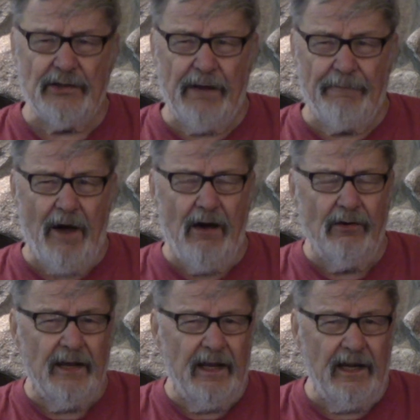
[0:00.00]
they
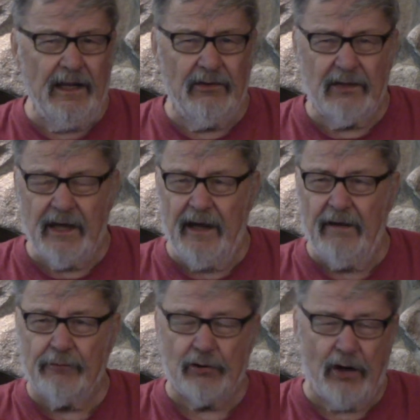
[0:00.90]
found any kind
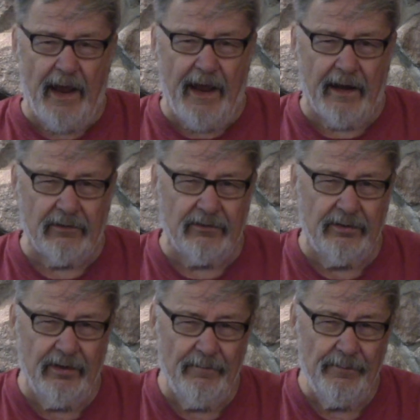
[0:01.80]
of tracks